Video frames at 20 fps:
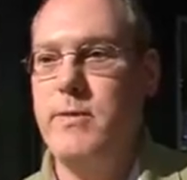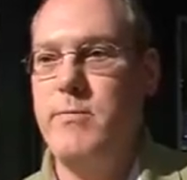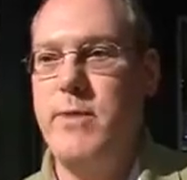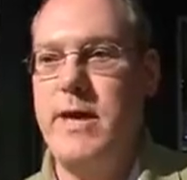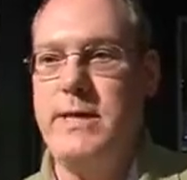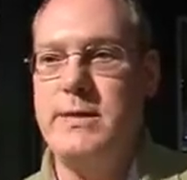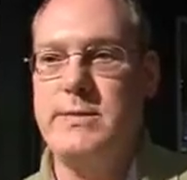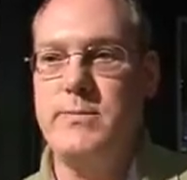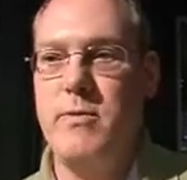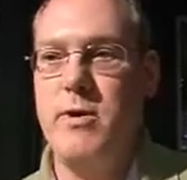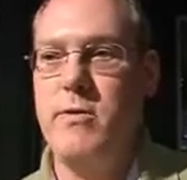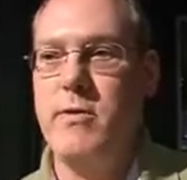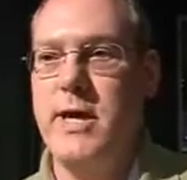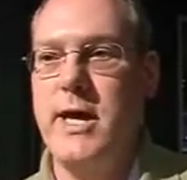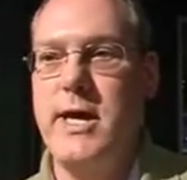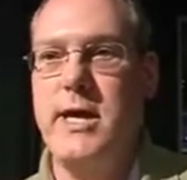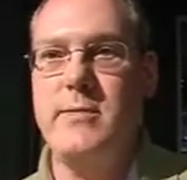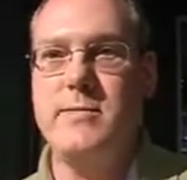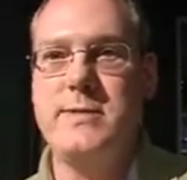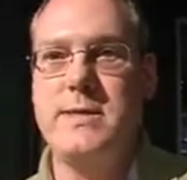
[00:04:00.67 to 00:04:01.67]
the baseball
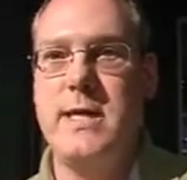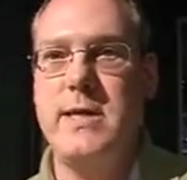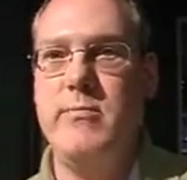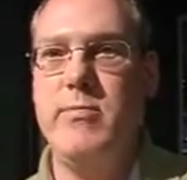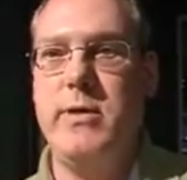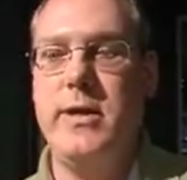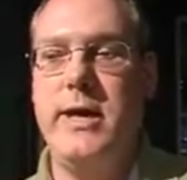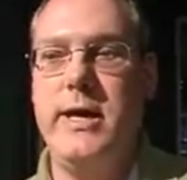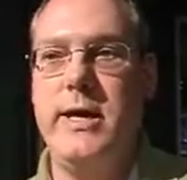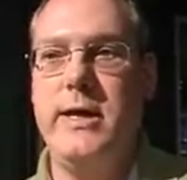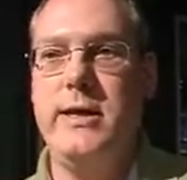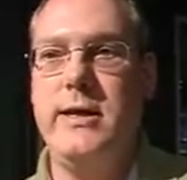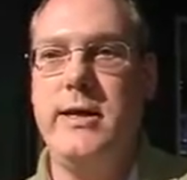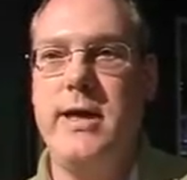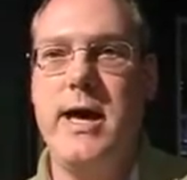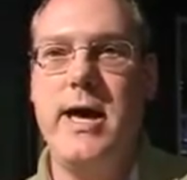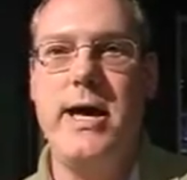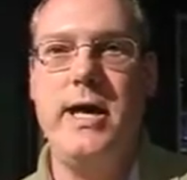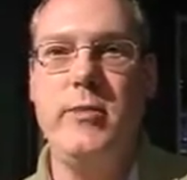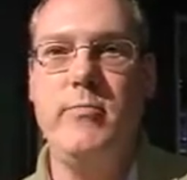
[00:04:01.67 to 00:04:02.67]
games they played
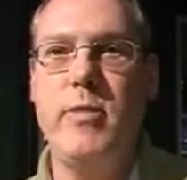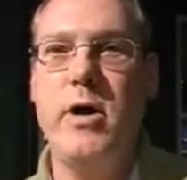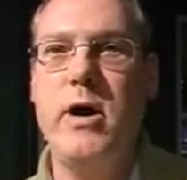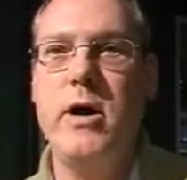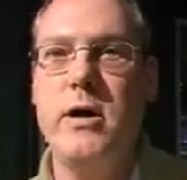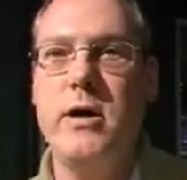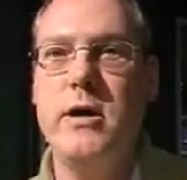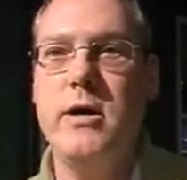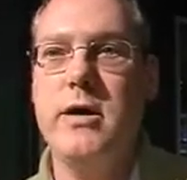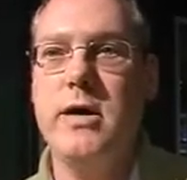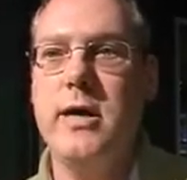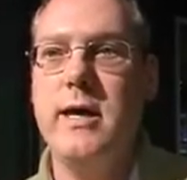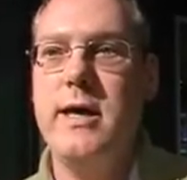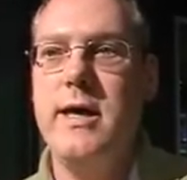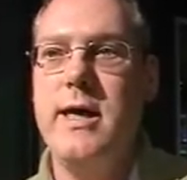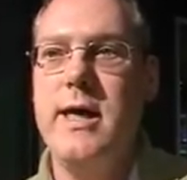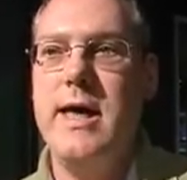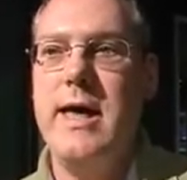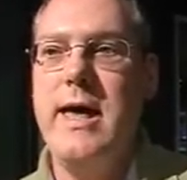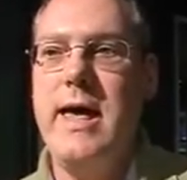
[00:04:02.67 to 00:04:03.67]
in Hyde Park.
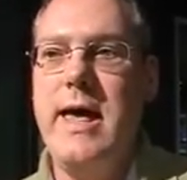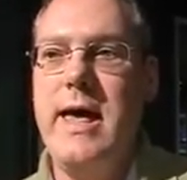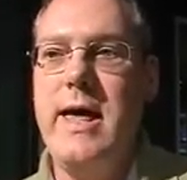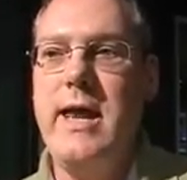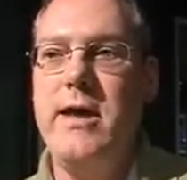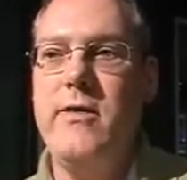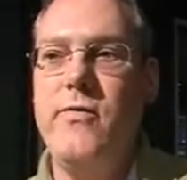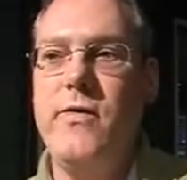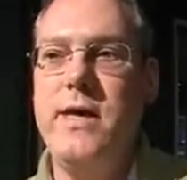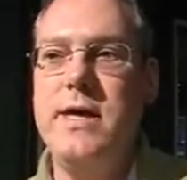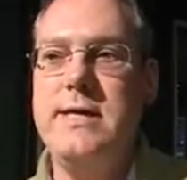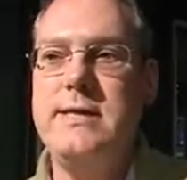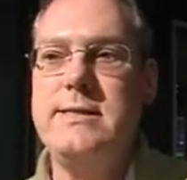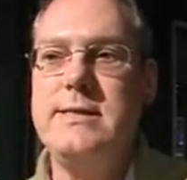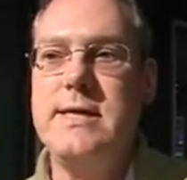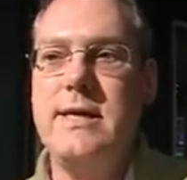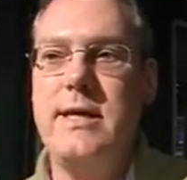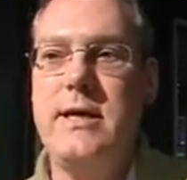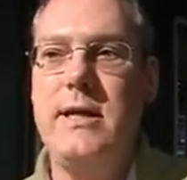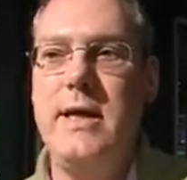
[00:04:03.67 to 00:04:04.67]
And I think he
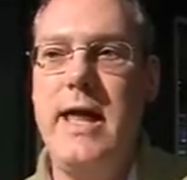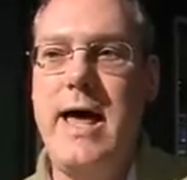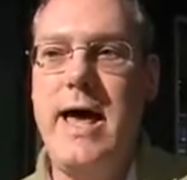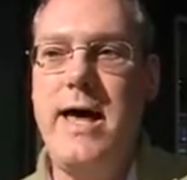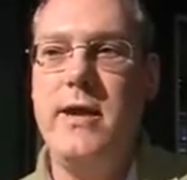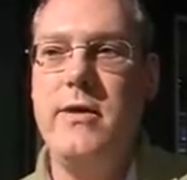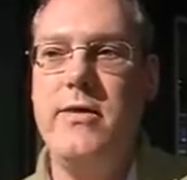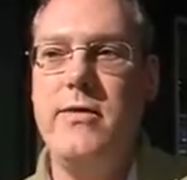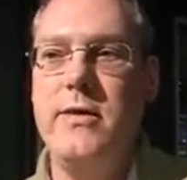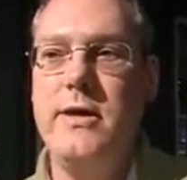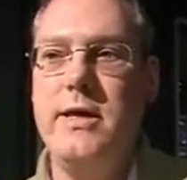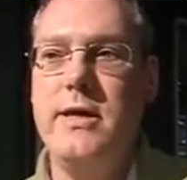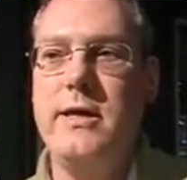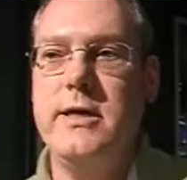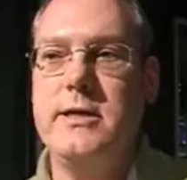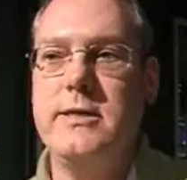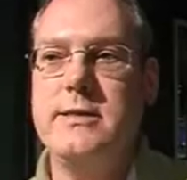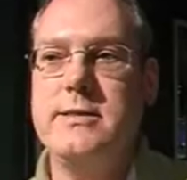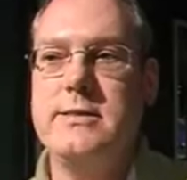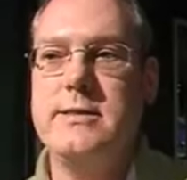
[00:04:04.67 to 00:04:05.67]
said a lot of
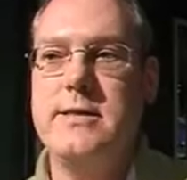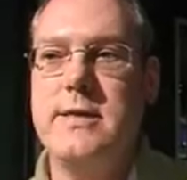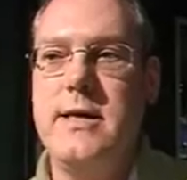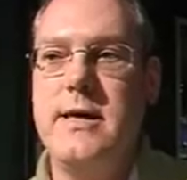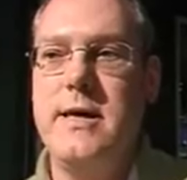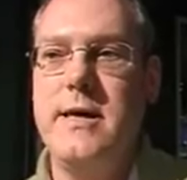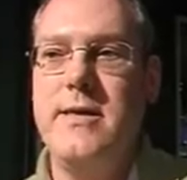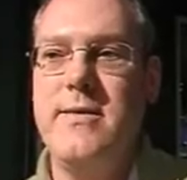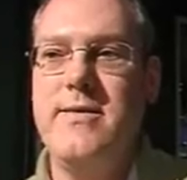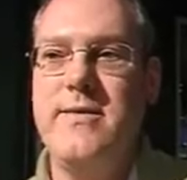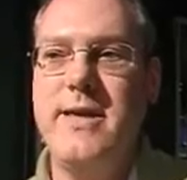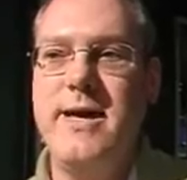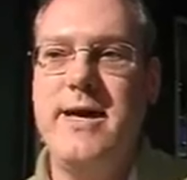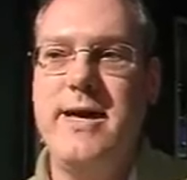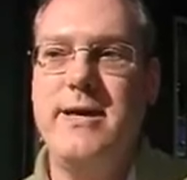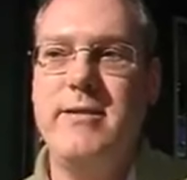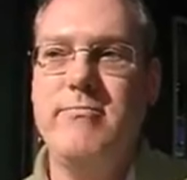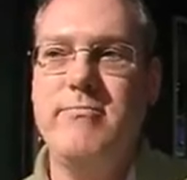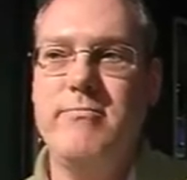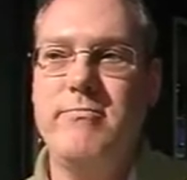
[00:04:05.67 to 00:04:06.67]
things
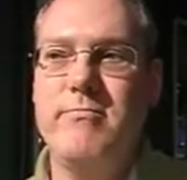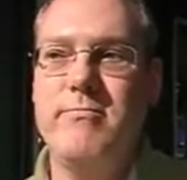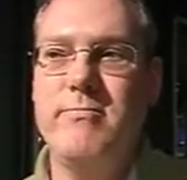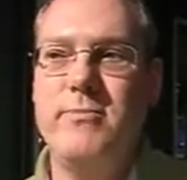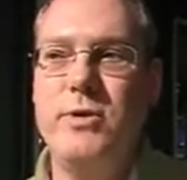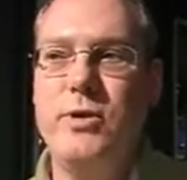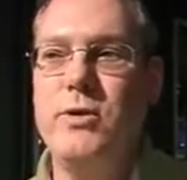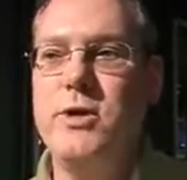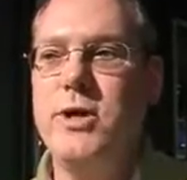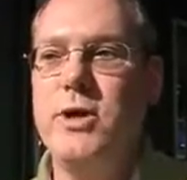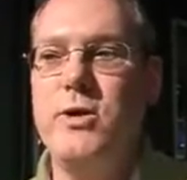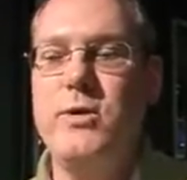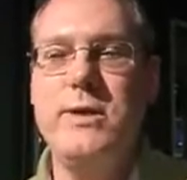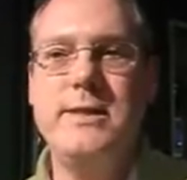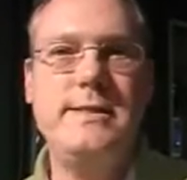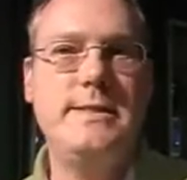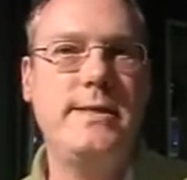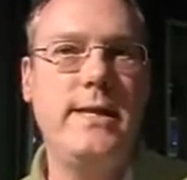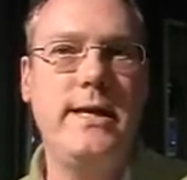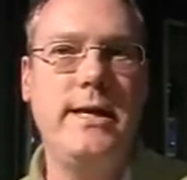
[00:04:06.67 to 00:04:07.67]
that you can
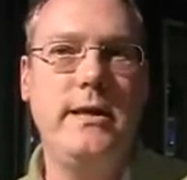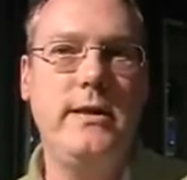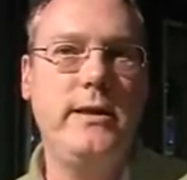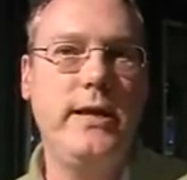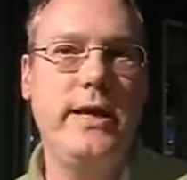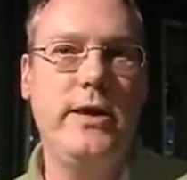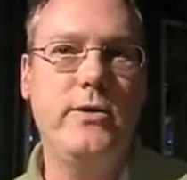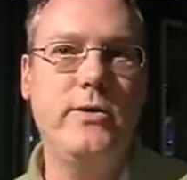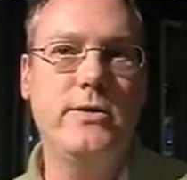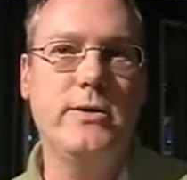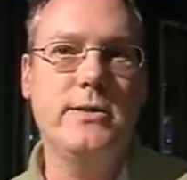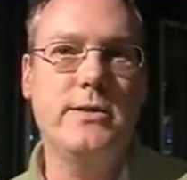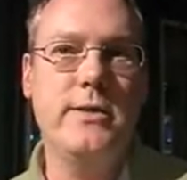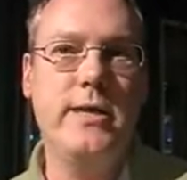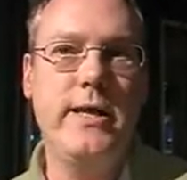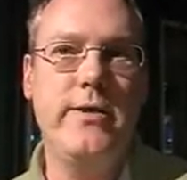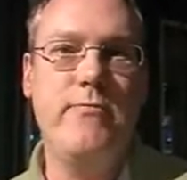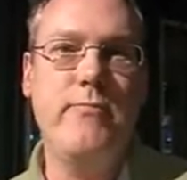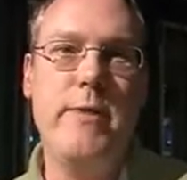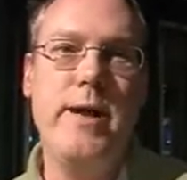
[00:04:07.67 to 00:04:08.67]
only say in letters,
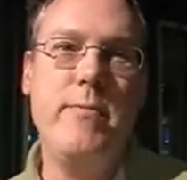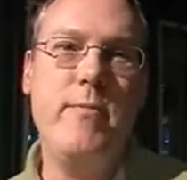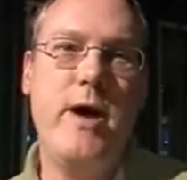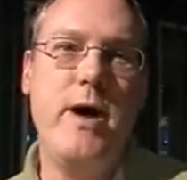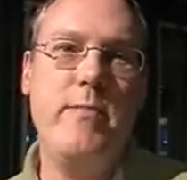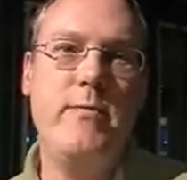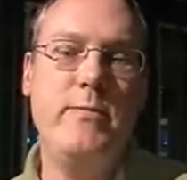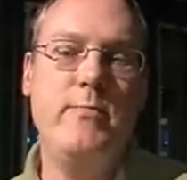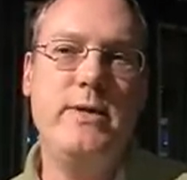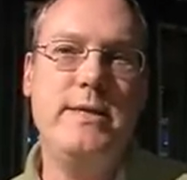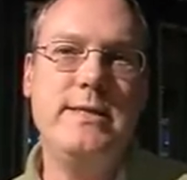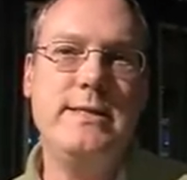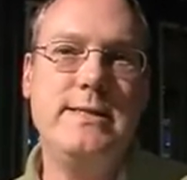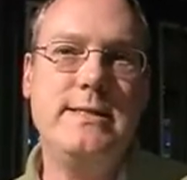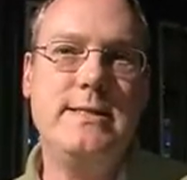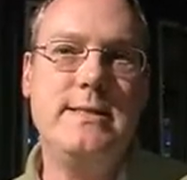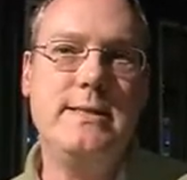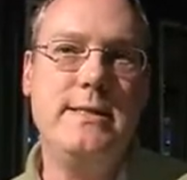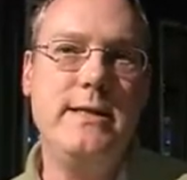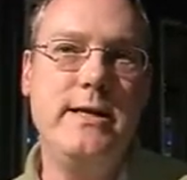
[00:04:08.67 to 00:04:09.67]
that if my mom had been
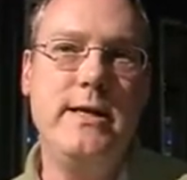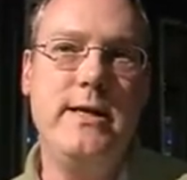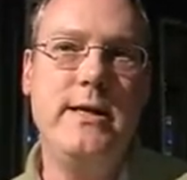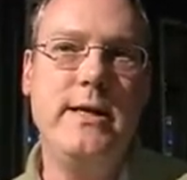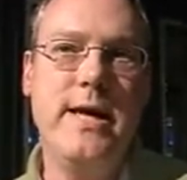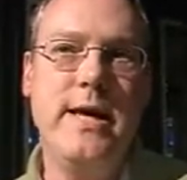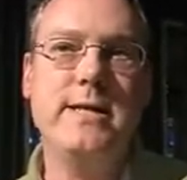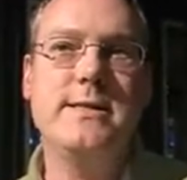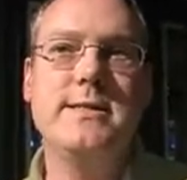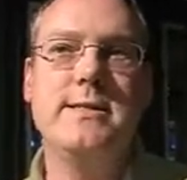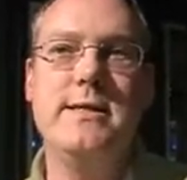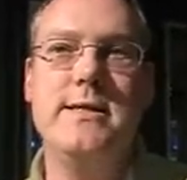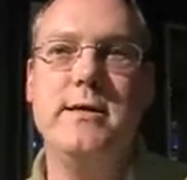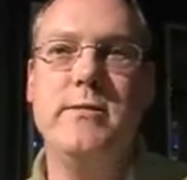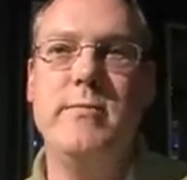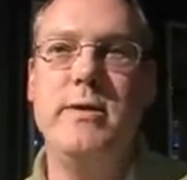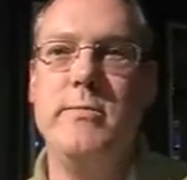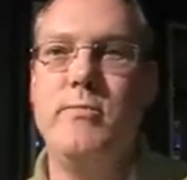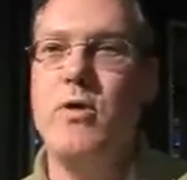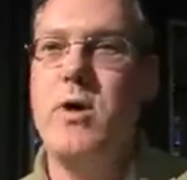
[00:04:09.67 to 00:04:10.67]
sitting next to
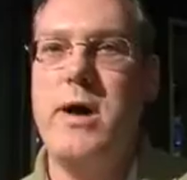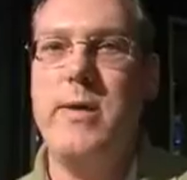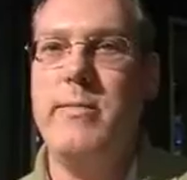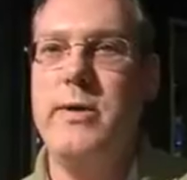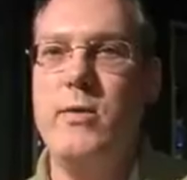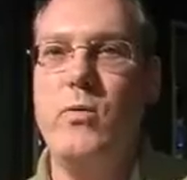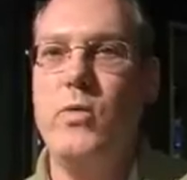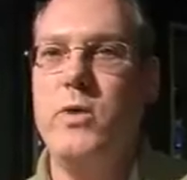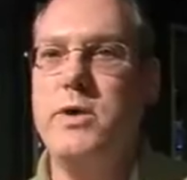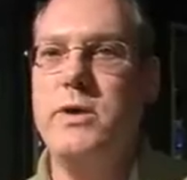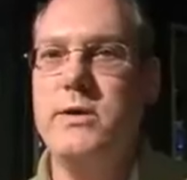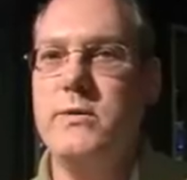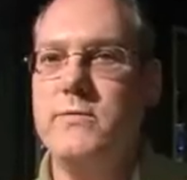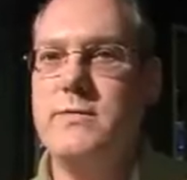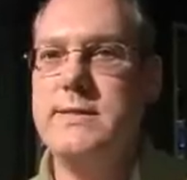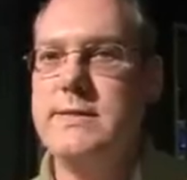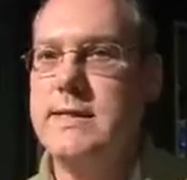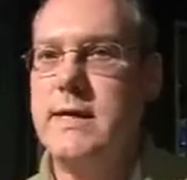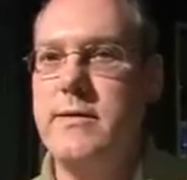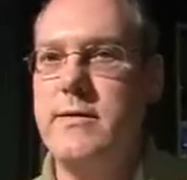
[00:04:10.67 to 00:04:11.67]
him, he probably wouldn't
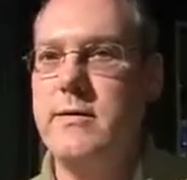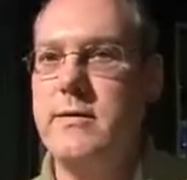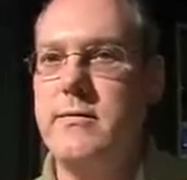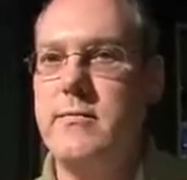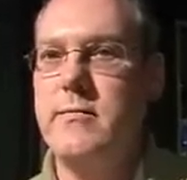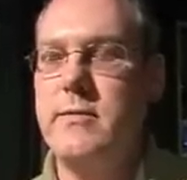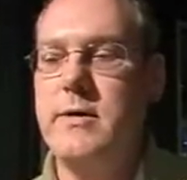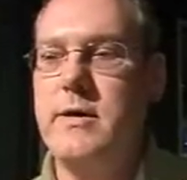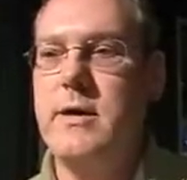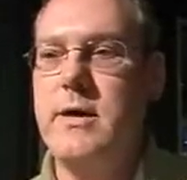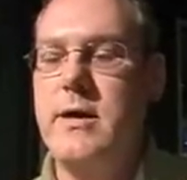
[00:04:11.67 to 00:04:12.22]
have said them.